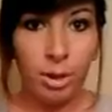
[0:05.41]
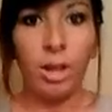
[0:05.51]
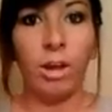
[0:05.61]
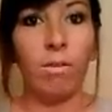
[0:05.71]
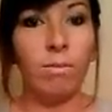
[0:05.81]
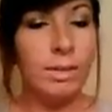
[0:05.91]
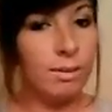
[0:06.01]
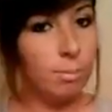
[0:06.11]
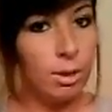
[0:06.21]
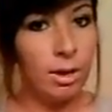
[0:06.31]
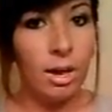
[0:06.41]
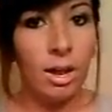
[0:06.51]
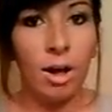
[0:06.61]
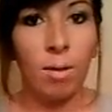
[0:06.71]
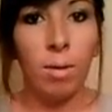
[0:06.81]
like on Facebook
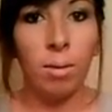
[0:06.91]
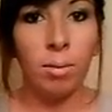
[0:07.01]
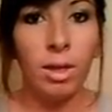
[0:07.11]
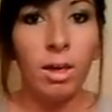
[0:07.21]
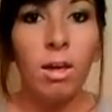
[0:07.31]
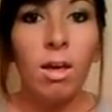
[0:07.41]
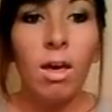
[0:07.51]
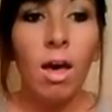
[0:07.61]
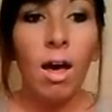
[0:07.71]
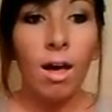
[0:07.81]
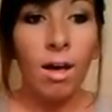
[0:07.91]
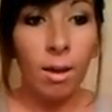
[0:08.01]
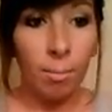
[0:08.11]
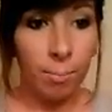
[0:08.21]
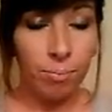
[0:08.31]
and out in public.
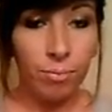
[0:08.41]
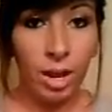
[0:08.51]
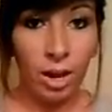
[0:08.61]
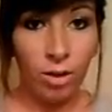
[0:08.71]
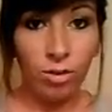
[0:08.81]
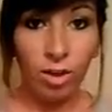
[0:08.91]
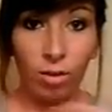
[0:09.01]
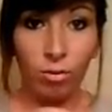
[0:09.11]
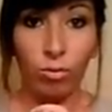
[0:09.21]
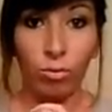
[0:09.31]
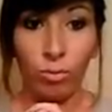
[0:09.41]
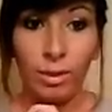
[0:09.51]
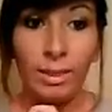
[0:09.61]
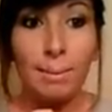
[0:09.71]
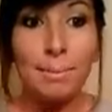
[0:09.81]
I used to have
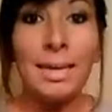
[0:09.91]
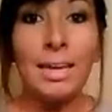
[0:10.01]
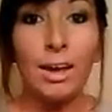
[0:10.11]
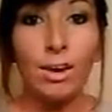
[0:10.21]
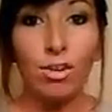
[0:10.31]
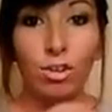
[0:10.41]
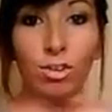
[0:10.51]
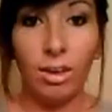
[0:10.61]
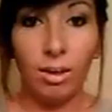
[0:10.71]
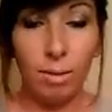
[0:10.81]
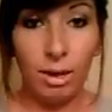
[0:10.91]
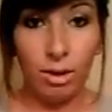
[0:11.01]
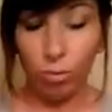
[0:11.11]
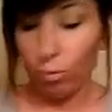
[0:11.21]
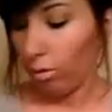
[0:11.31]
really big gauges, like my
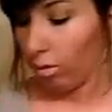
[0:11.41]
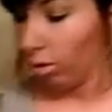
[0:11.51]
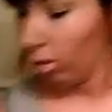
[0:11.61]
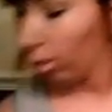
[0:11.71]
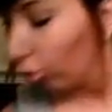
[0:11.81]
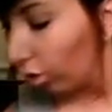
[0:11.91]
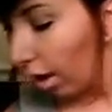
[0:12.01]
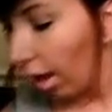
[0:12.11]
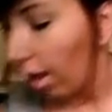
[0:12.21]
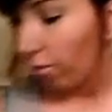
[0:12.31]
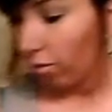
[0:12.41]
ears were, actually I have,